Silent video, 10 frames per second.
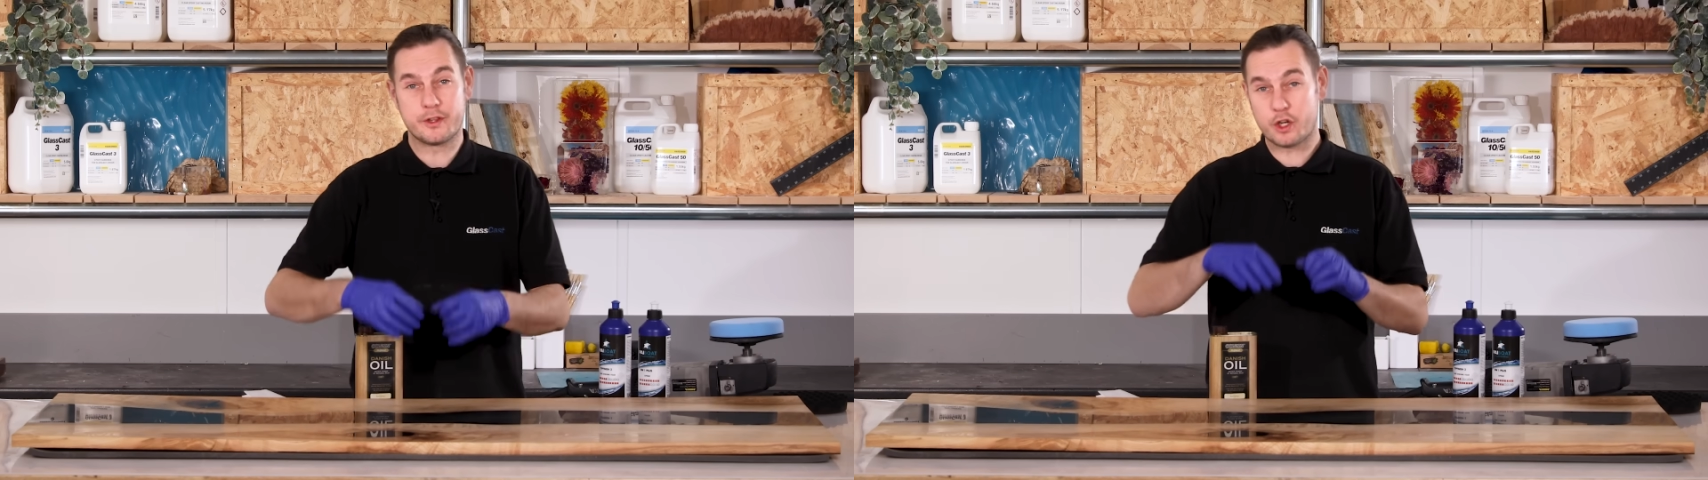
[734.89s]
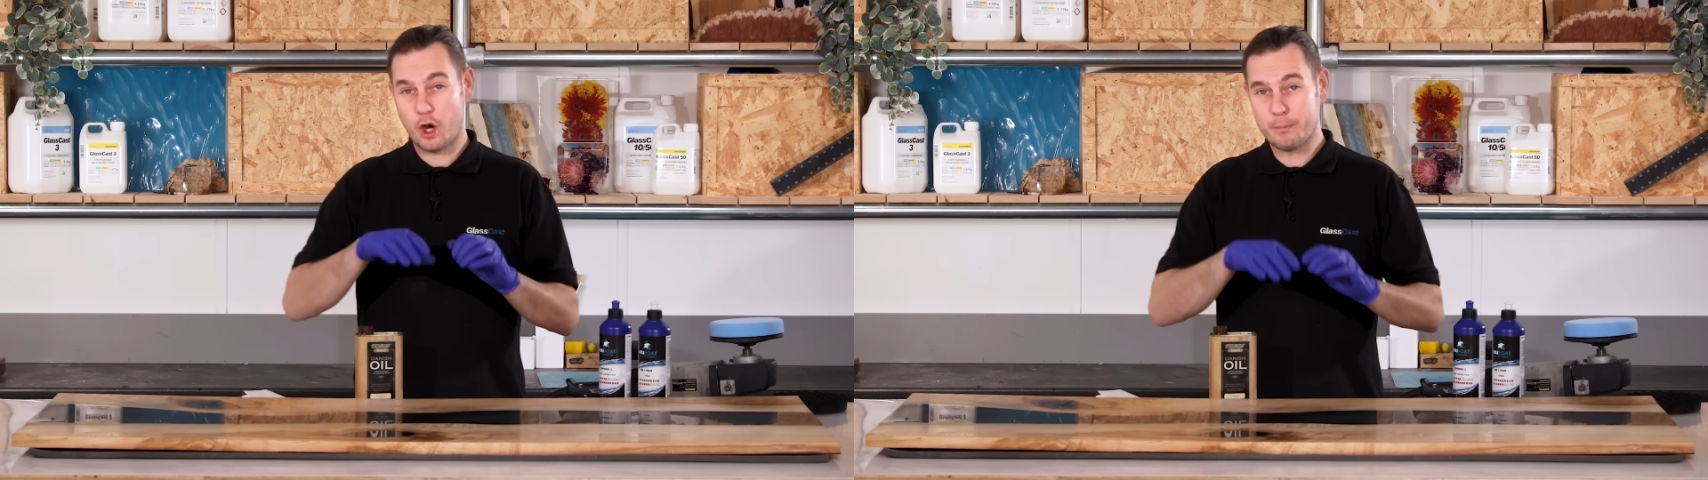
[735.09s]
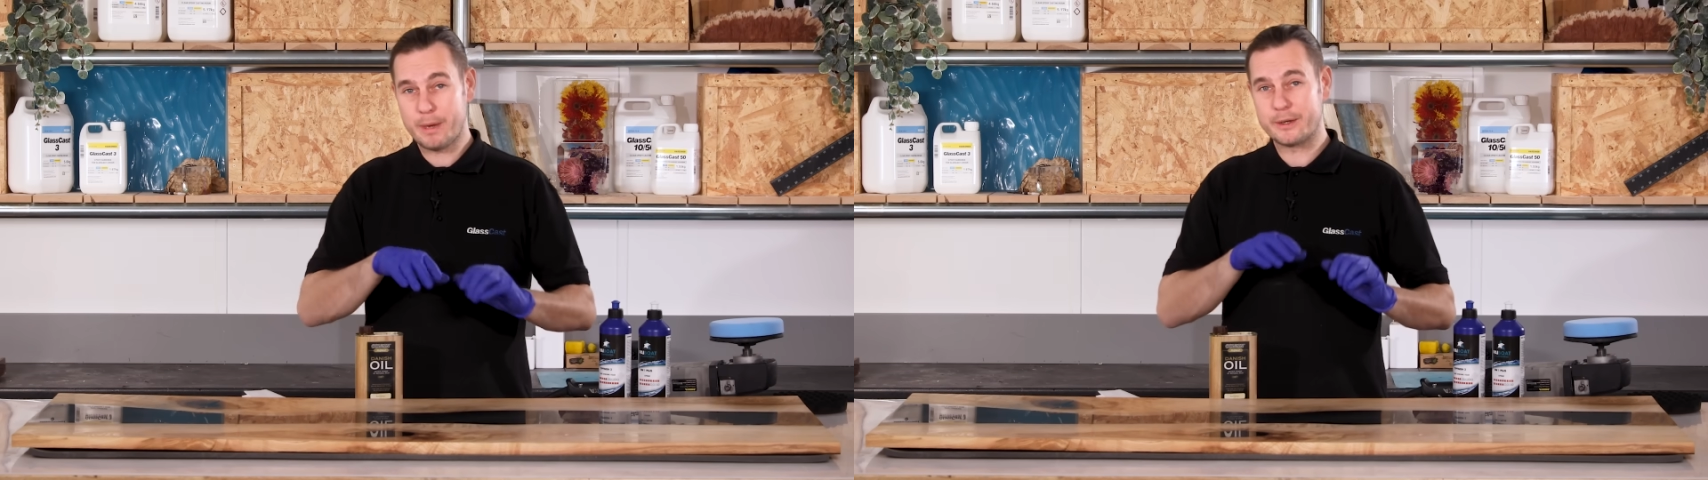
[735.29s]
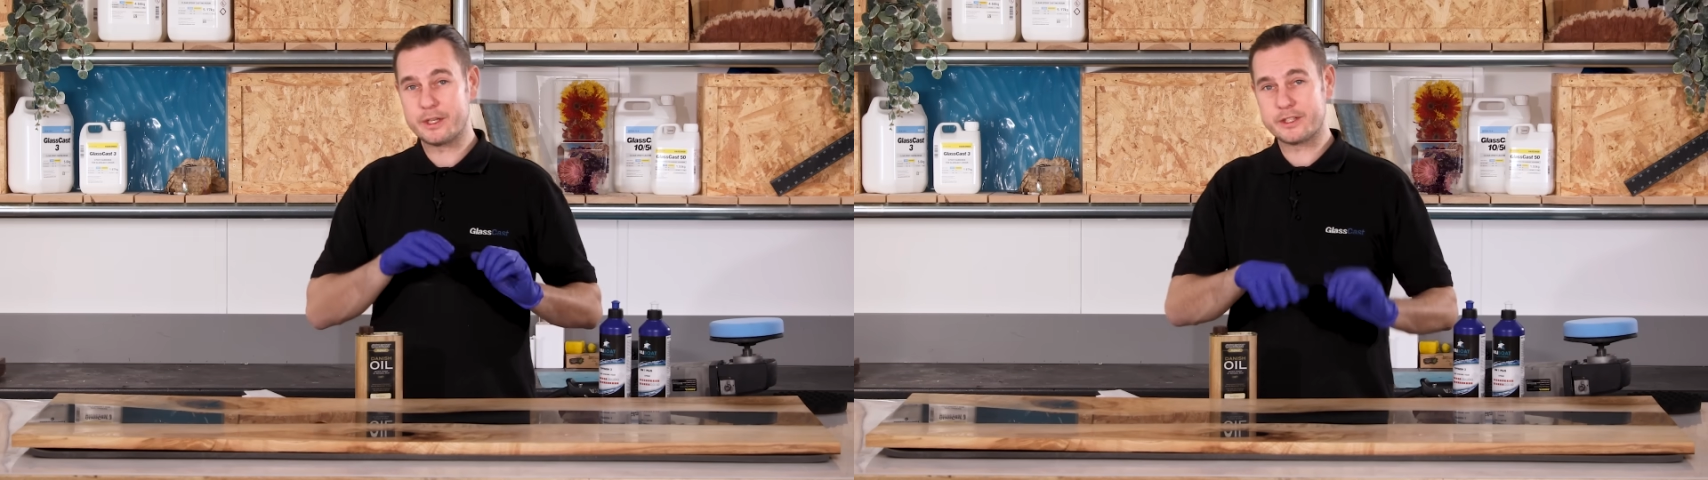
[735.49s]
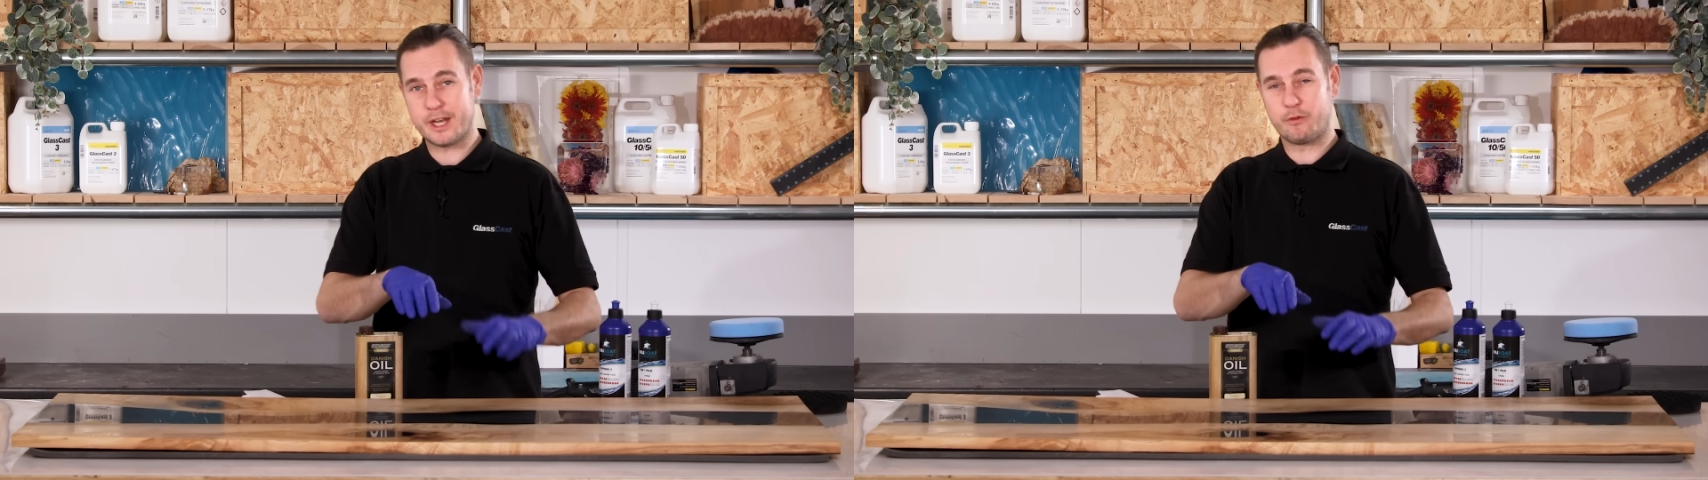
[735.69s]
the compound
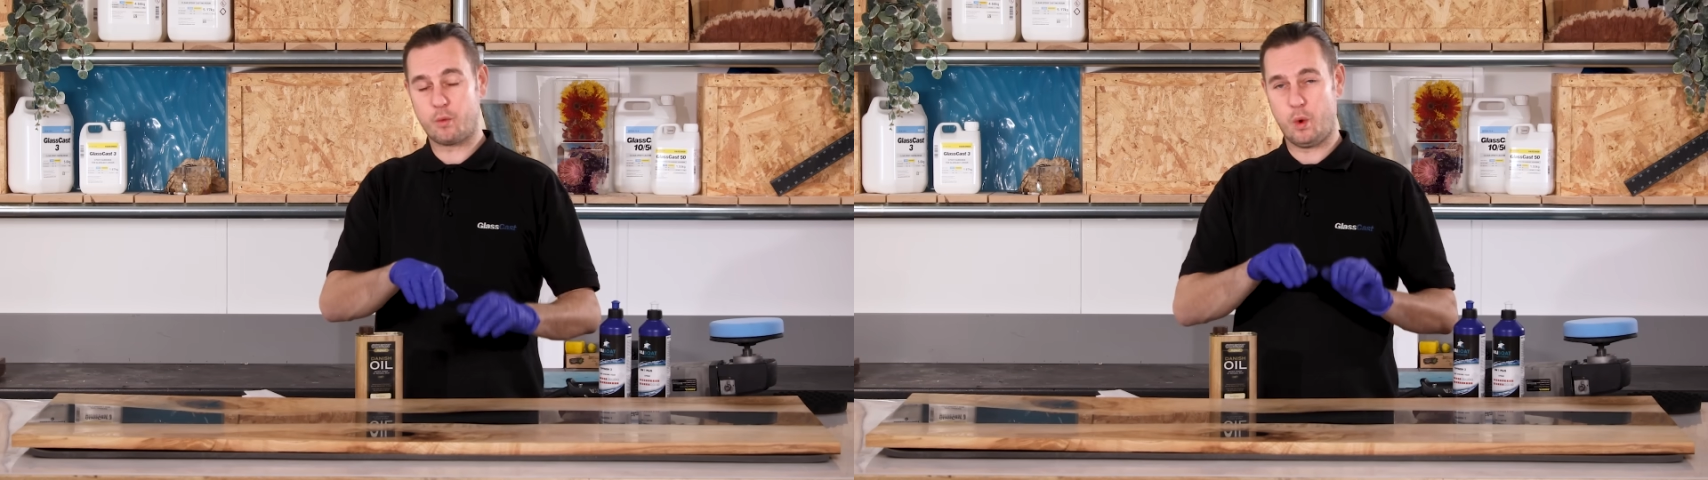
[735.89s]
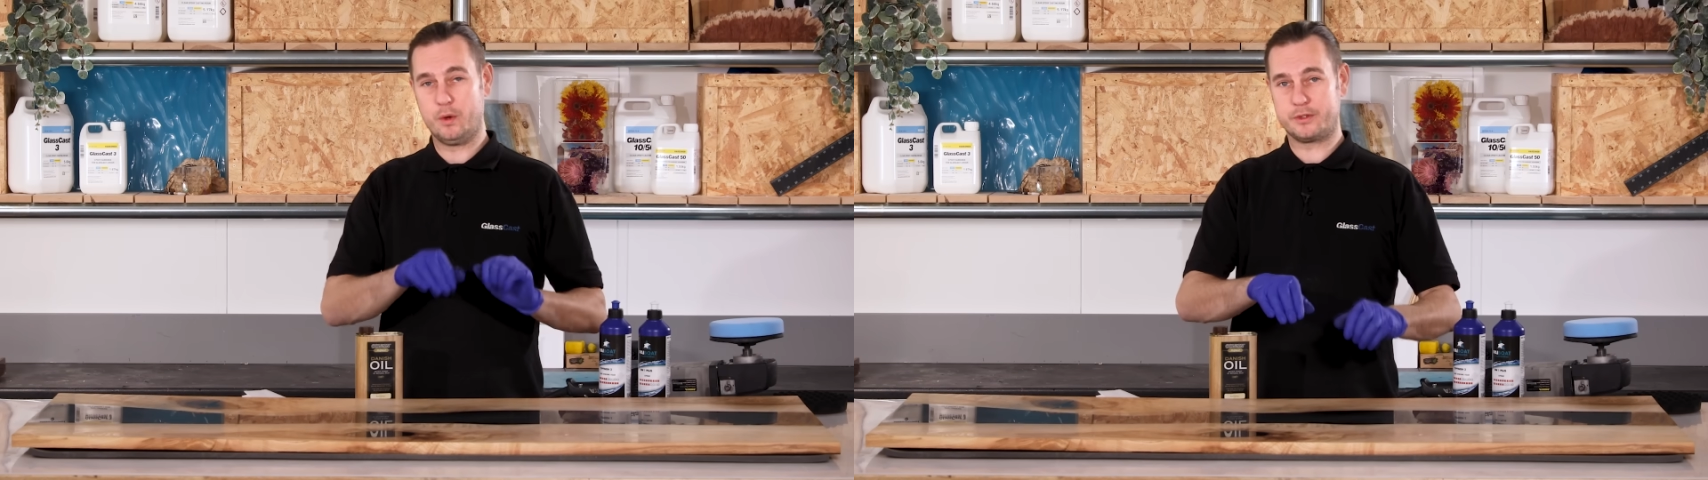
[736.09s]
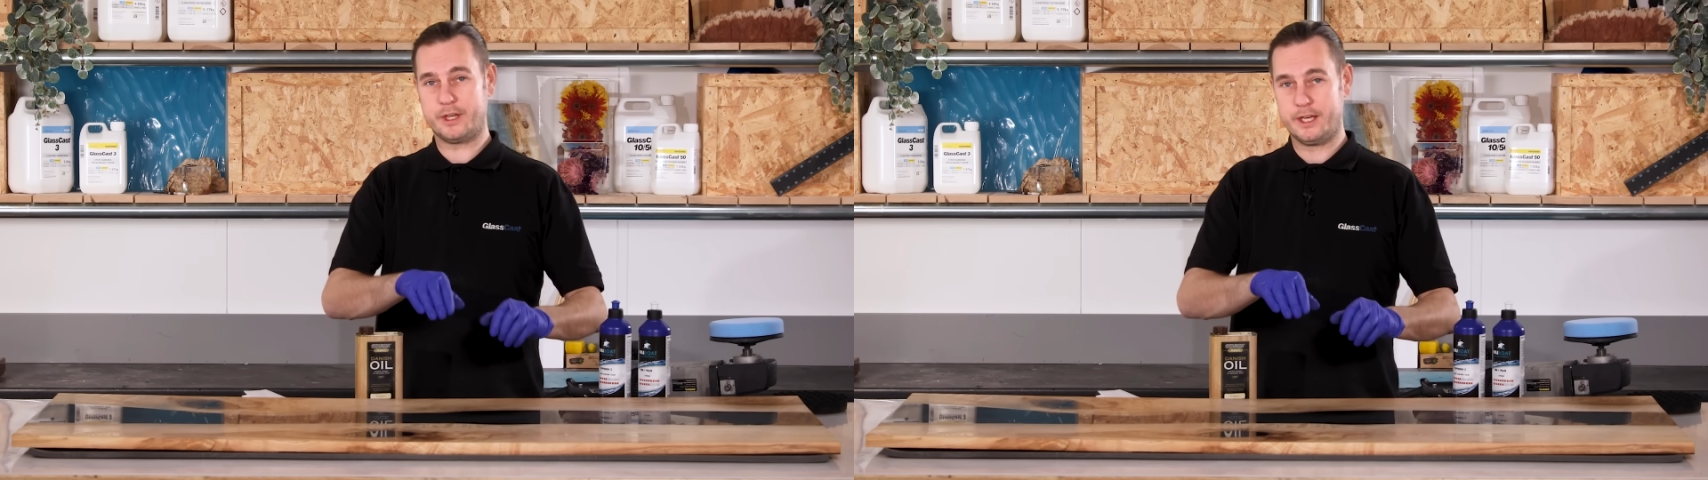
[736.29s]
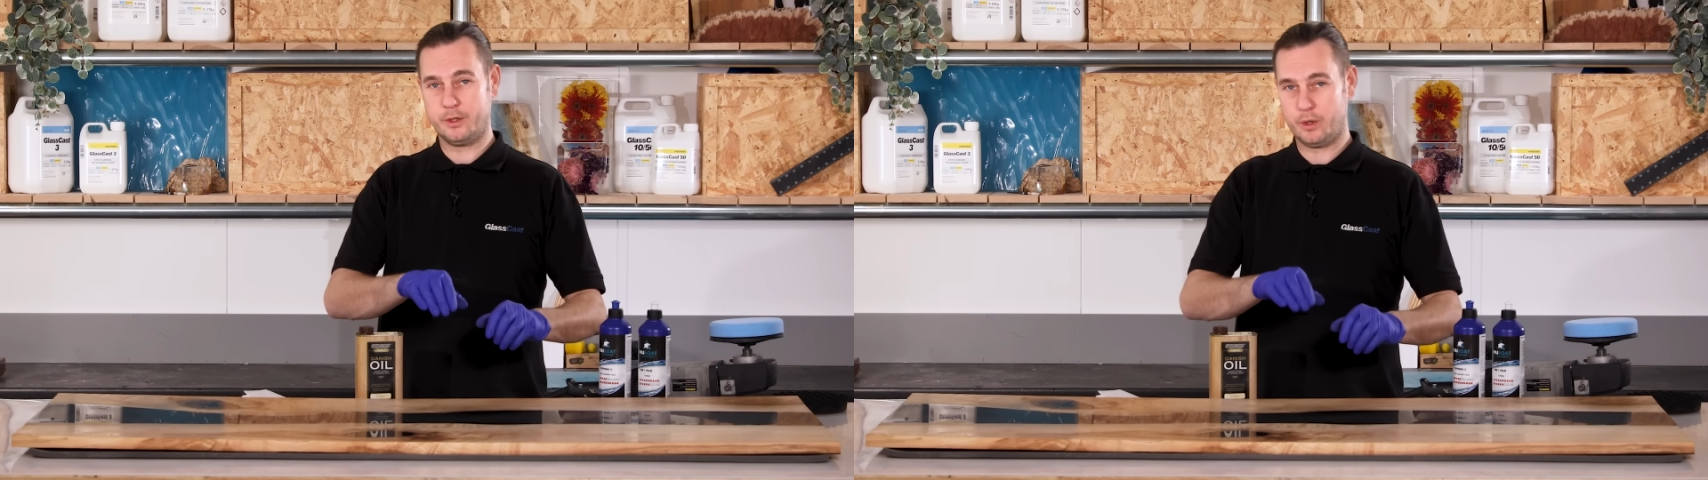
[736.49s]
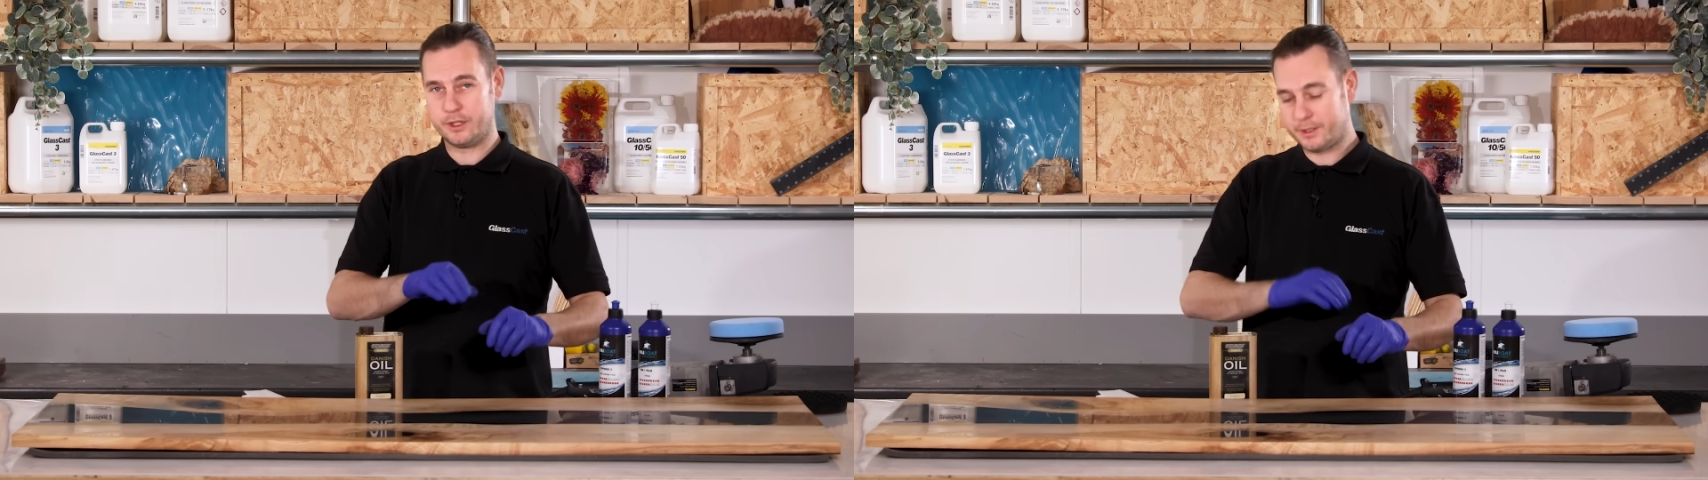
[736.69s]
itself won't stain
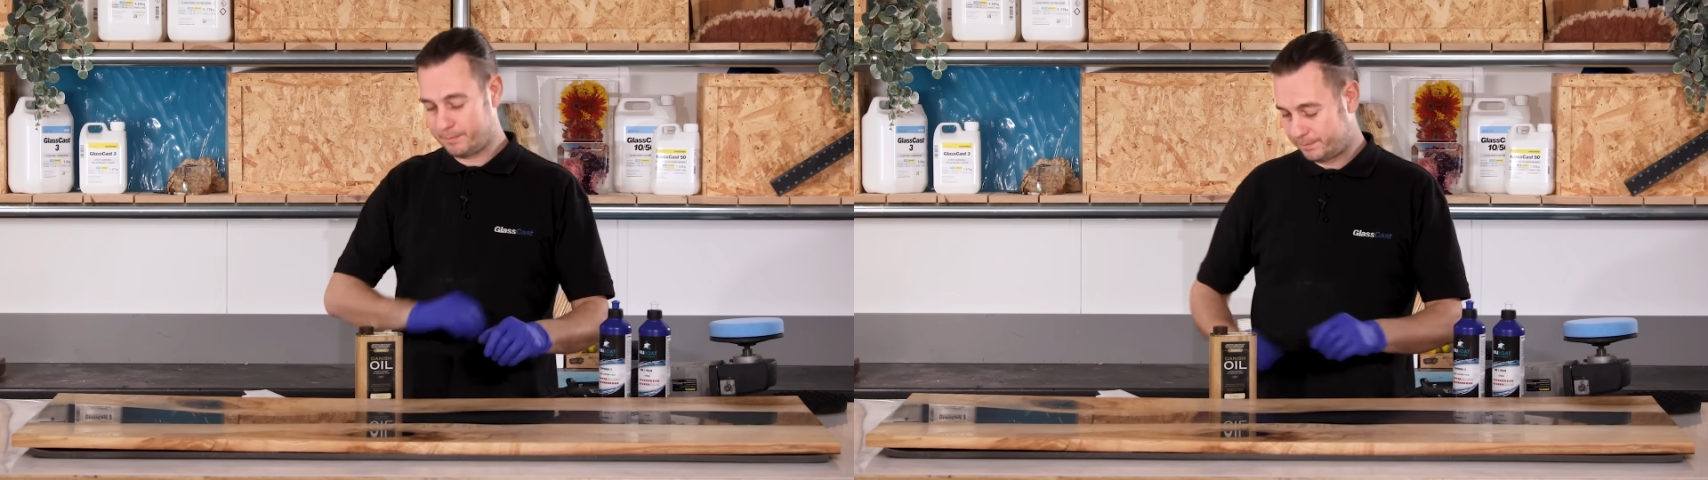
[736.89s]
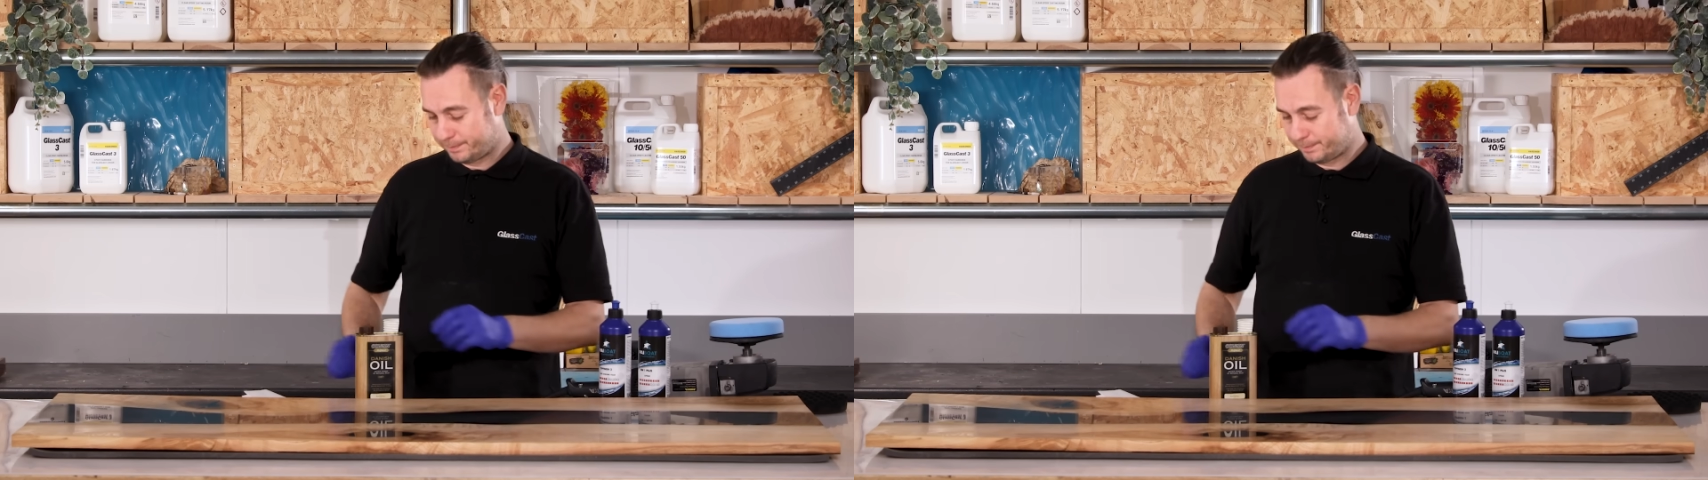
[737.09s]
the wood.